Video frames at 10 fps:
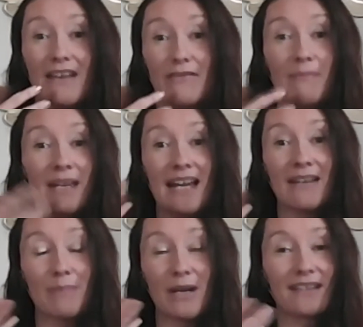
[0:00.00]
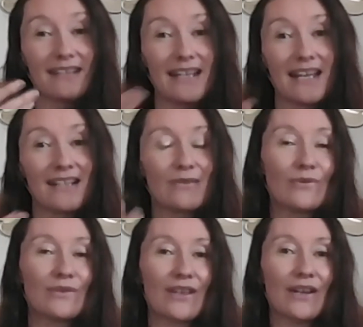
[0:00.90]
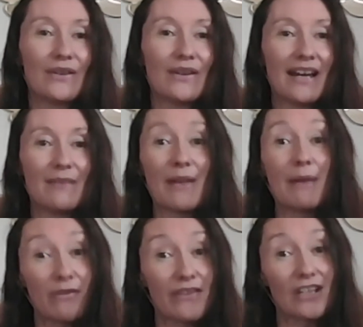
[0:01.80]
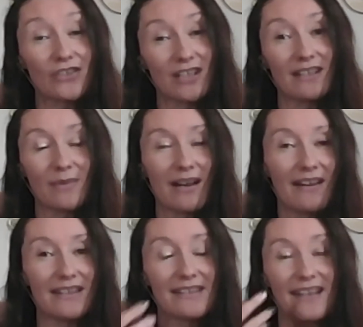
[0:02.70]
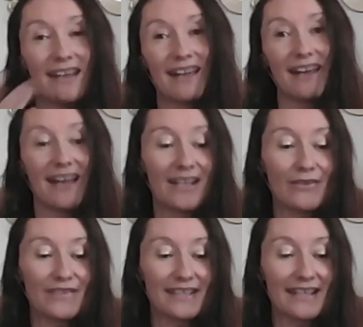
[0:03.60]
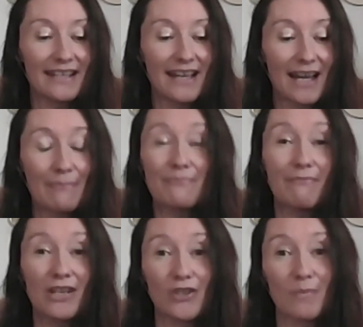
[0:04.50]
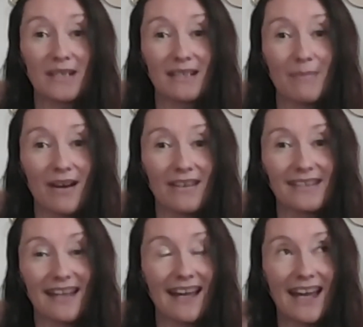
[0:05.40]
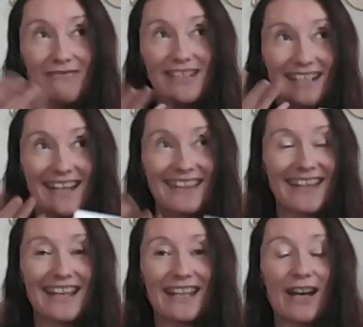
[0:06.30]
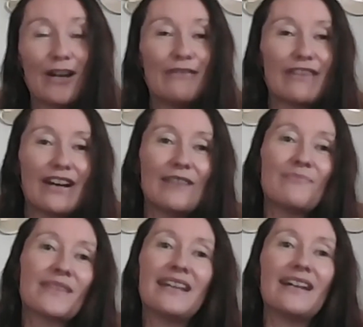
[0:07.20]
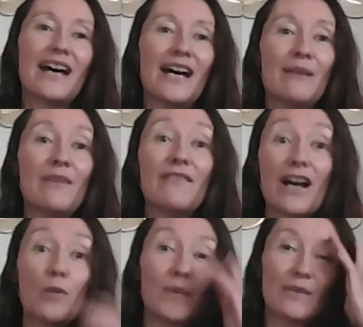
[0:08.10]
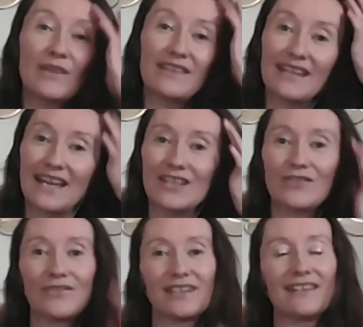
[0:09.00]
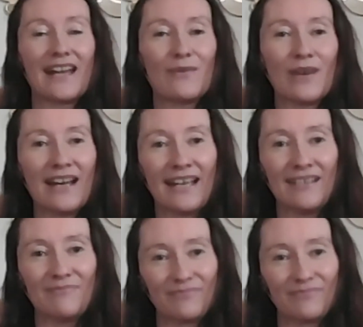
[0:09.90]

for me personally and also and professionally as well. And obviously my job is to pass that everyday thing over of helping with the angels in that way.